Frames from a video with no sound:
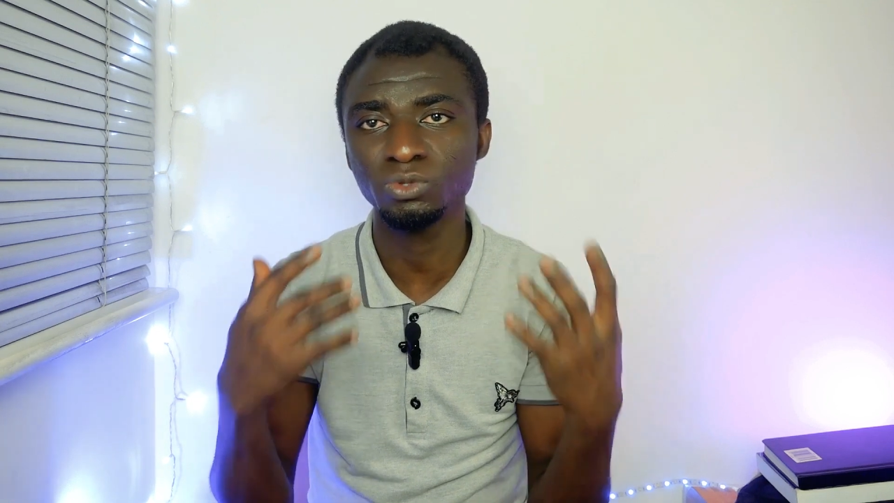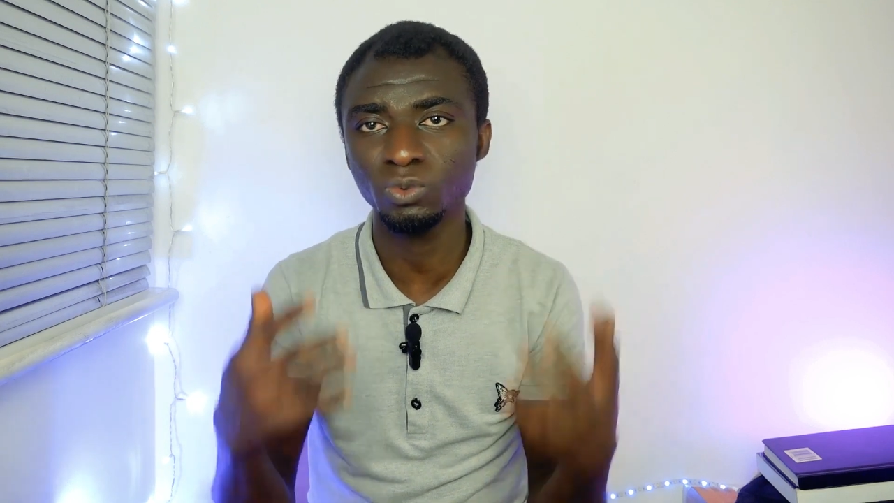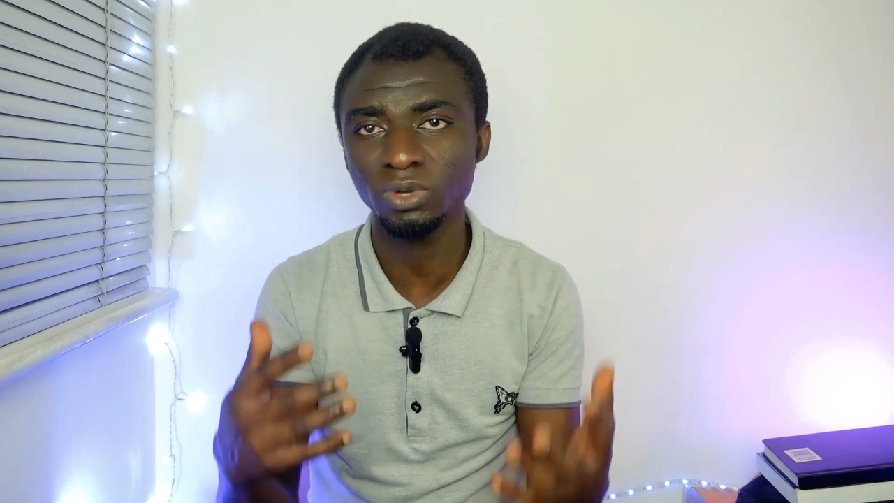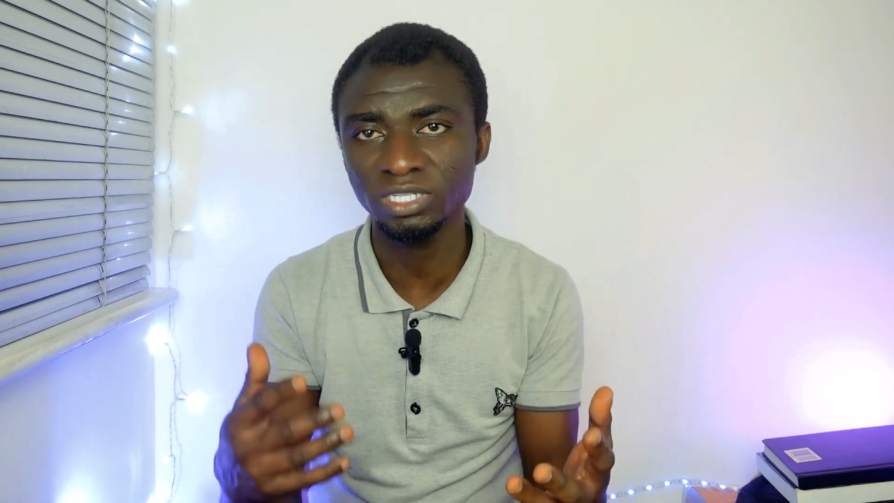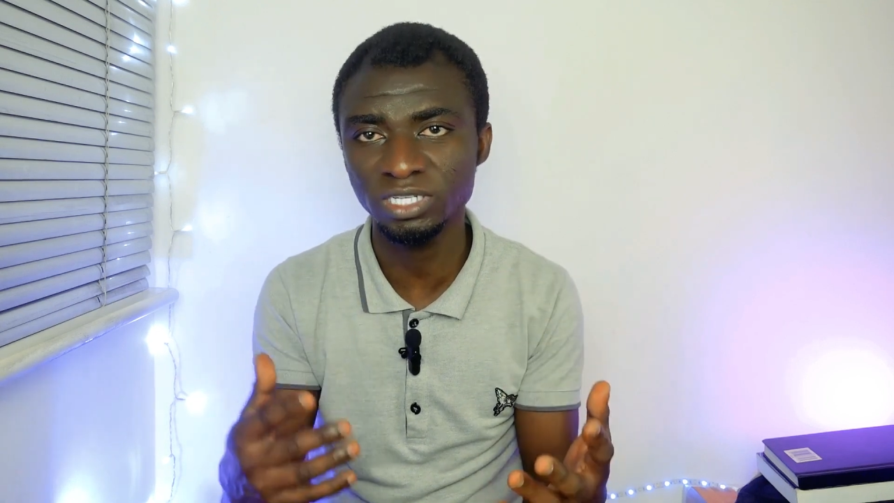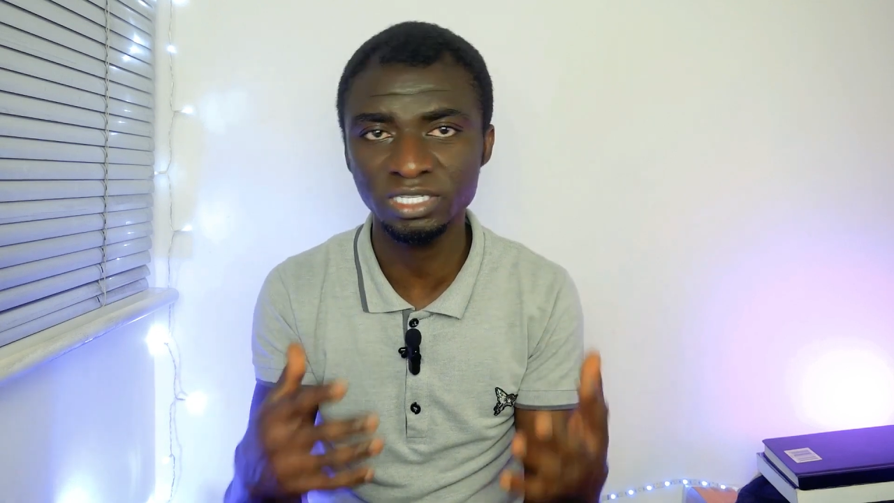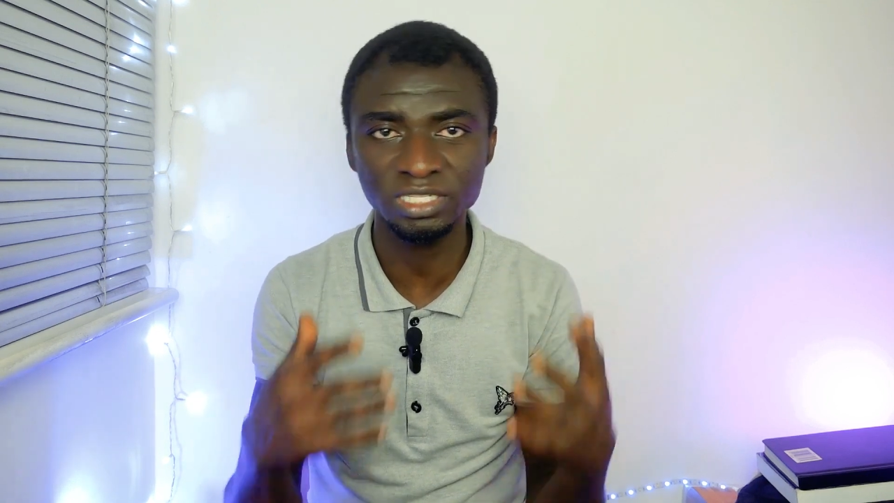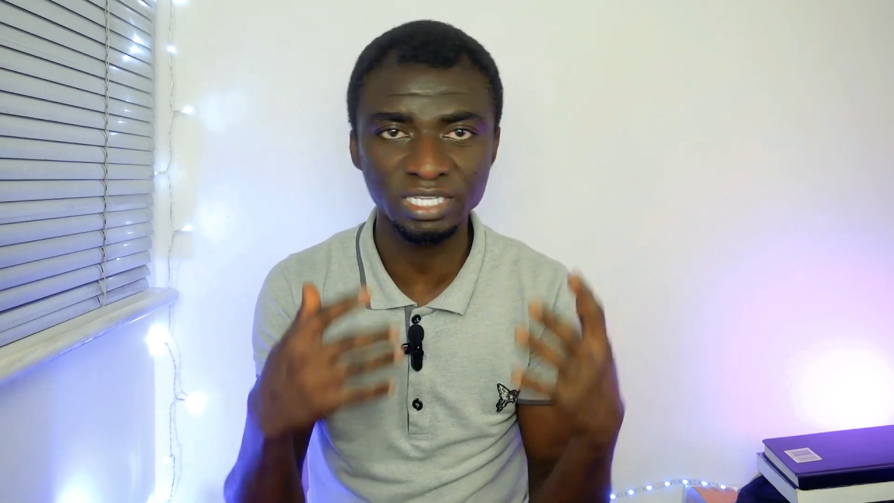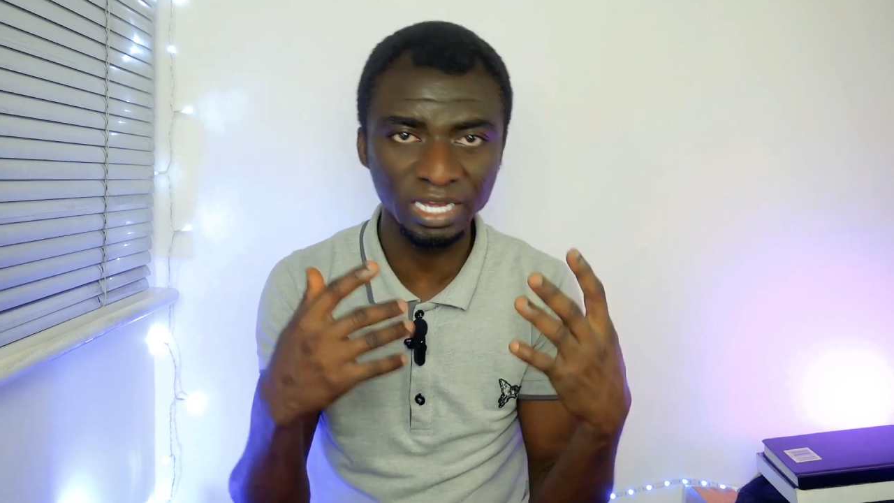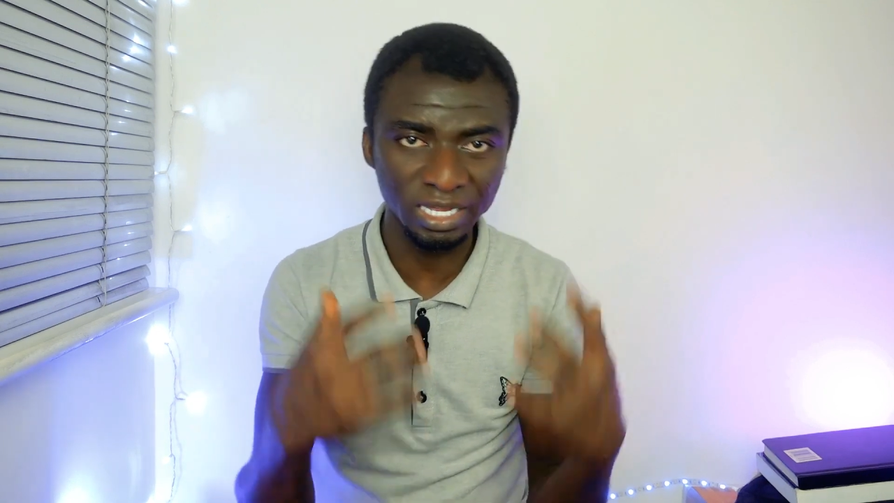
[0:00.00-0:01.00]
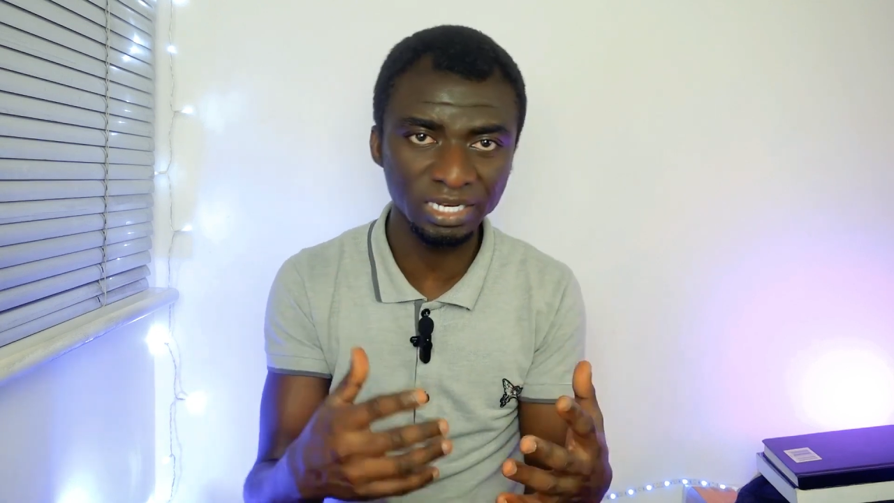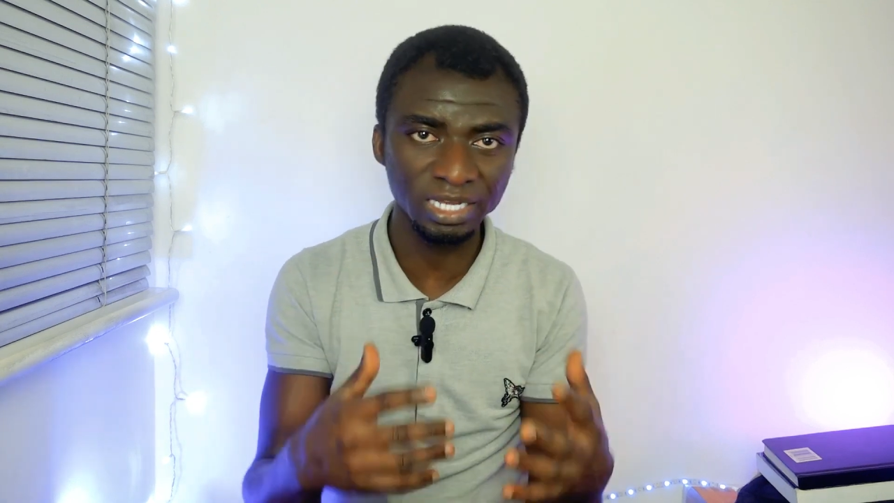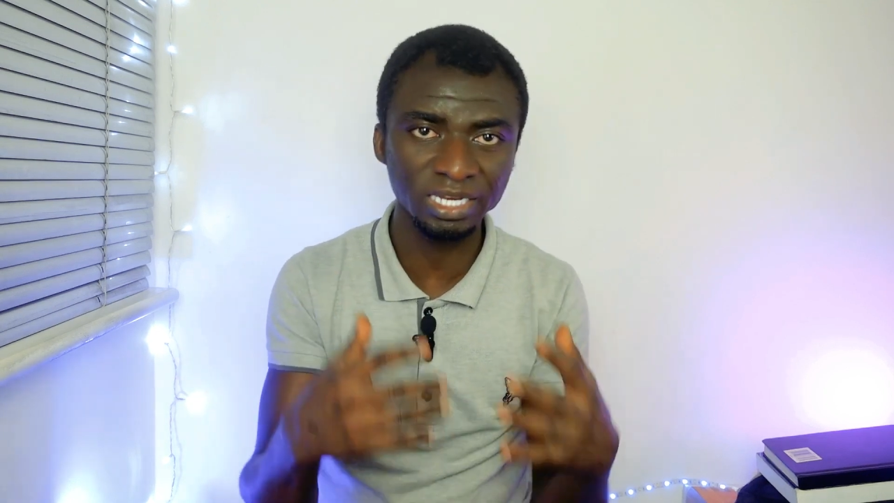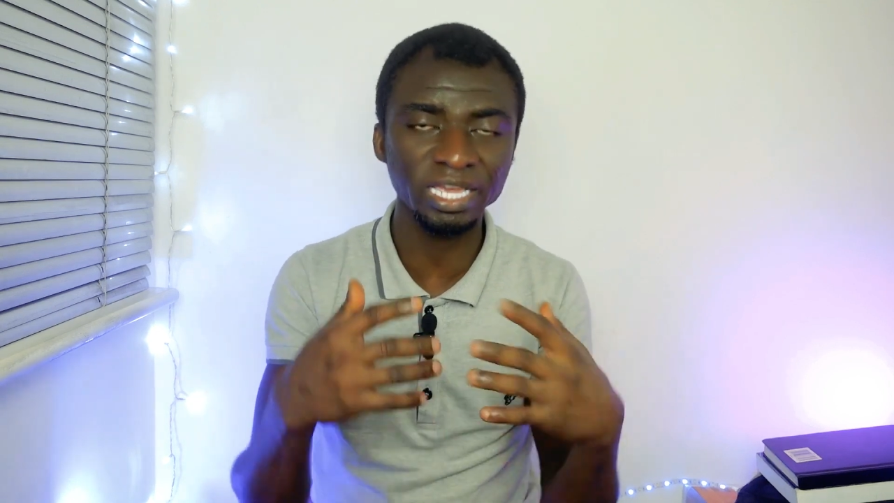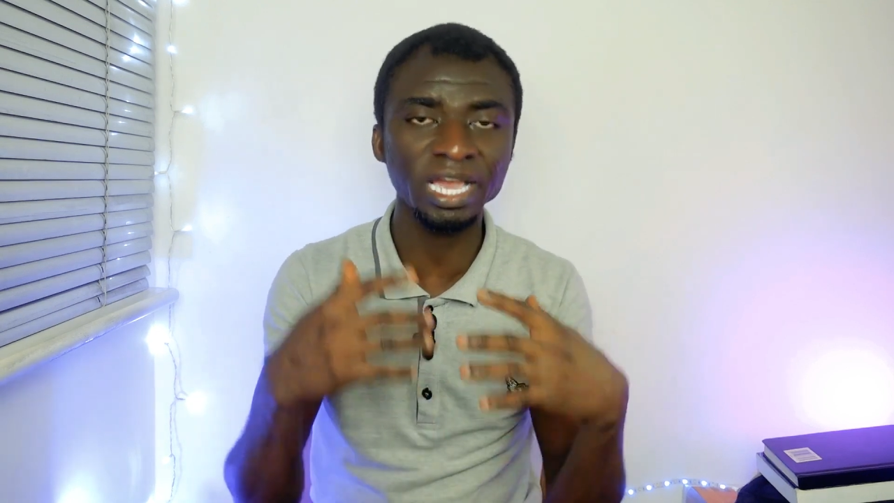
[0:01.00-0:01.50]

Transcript: questions under the